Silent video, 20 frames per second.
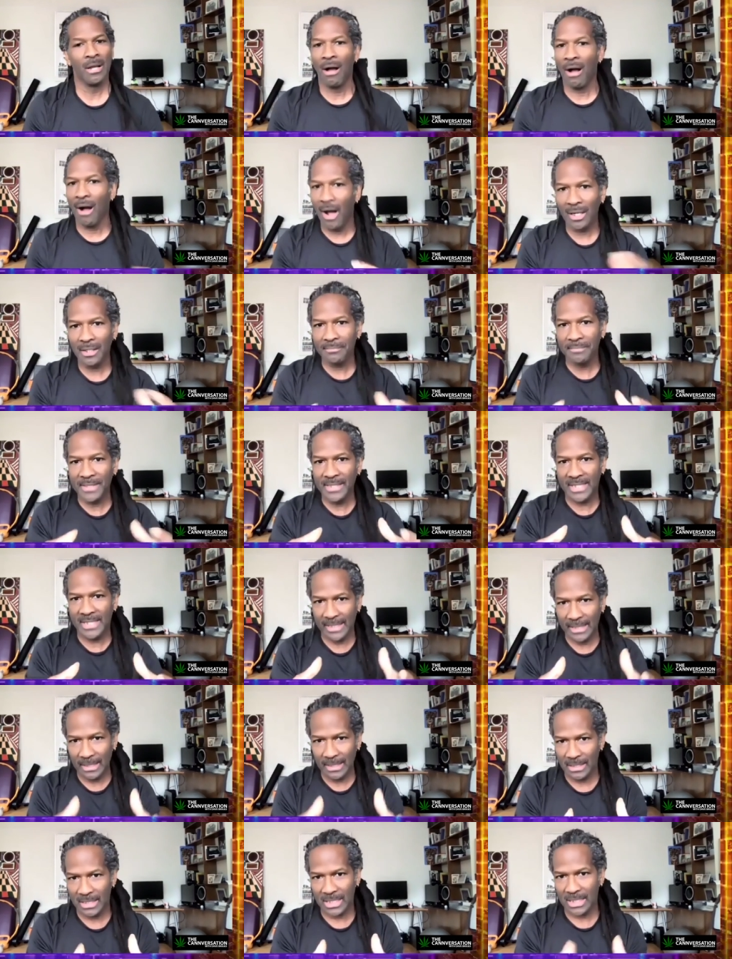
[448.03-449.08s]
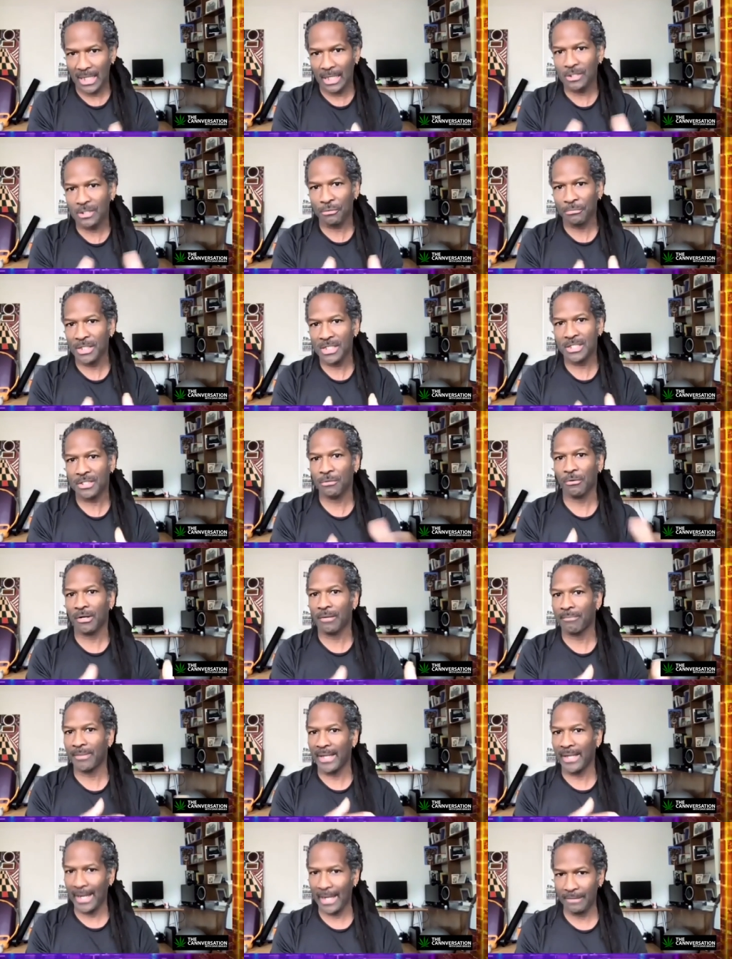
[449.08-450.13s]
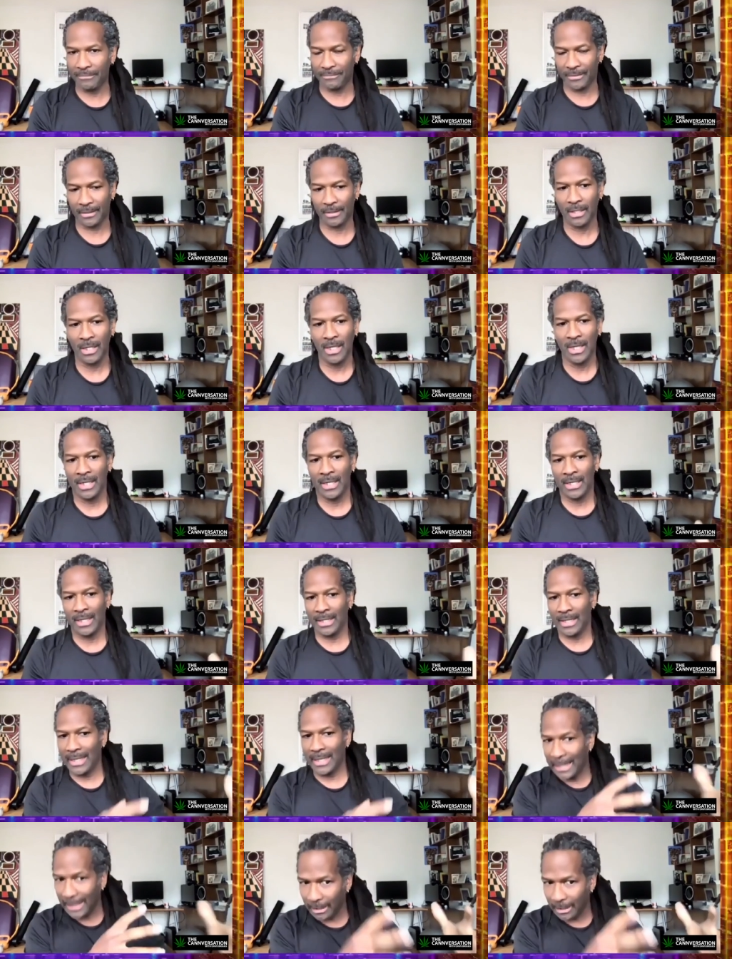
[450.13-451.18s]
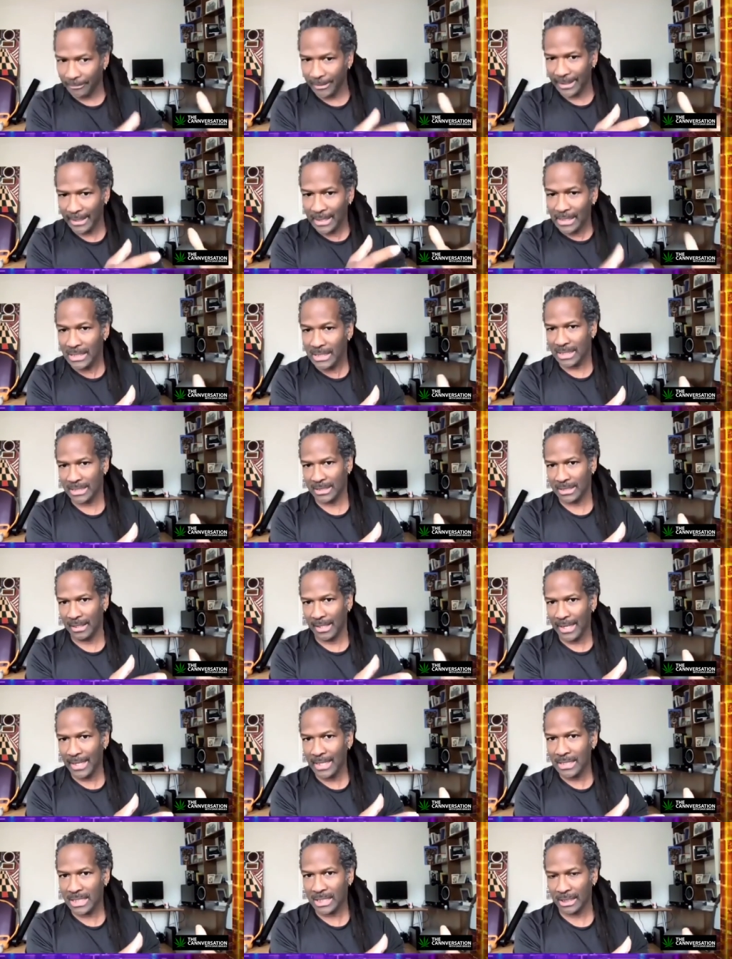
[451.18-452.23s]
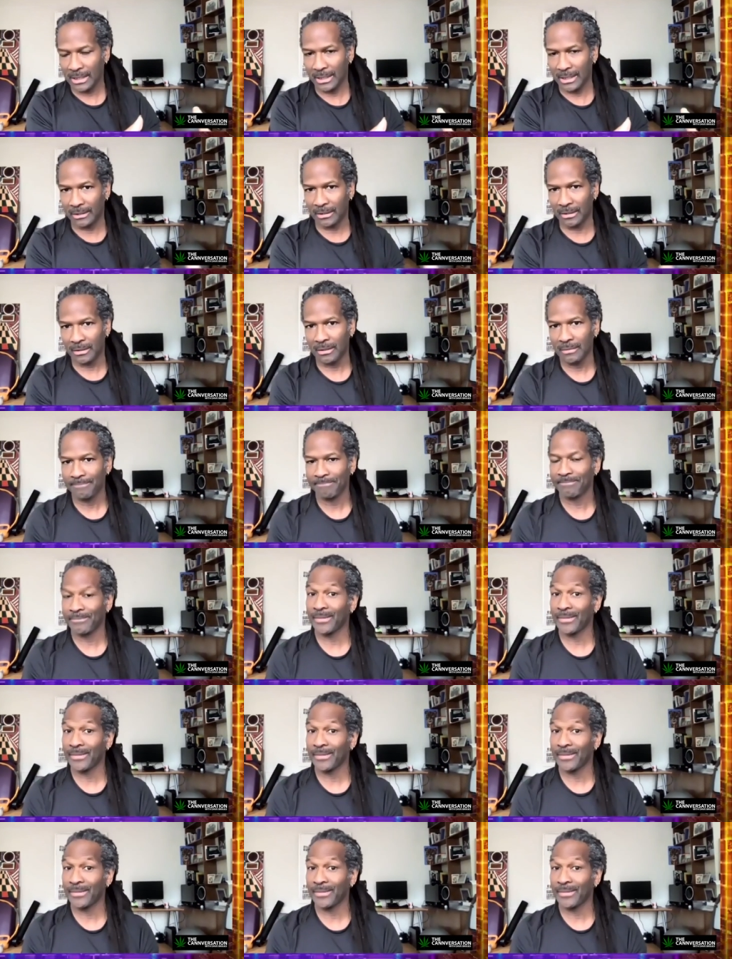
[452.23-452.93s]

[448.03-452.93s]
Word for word: All of this incestuous sort of behavior Harry Anslinger